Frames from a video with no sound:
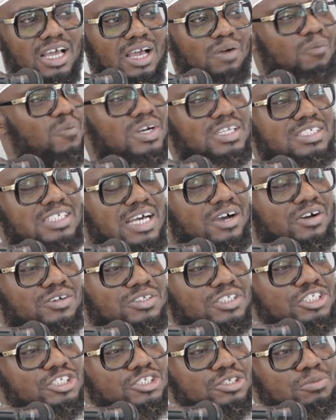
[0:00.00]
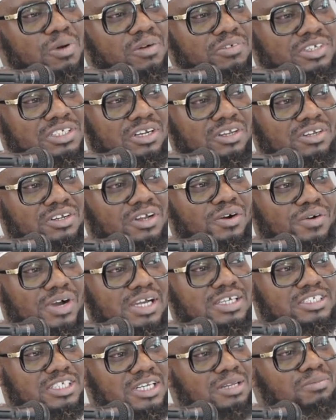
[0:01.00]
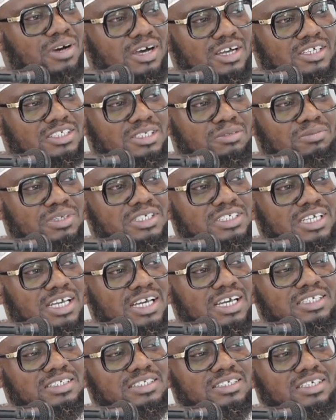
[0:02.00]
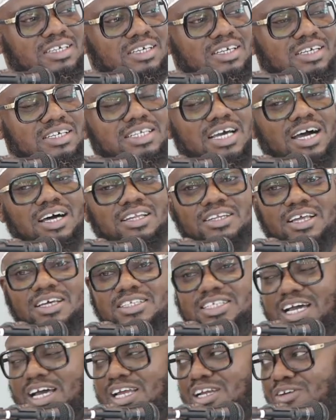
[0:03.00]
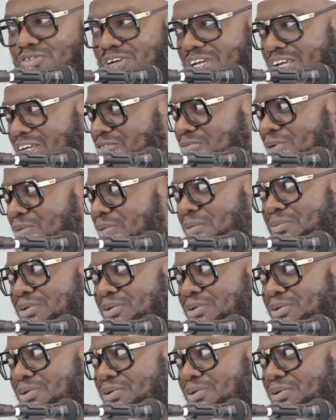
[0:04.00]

And what is that condition? The Prophet wasallam asked him. He said that Allah Taala forgives me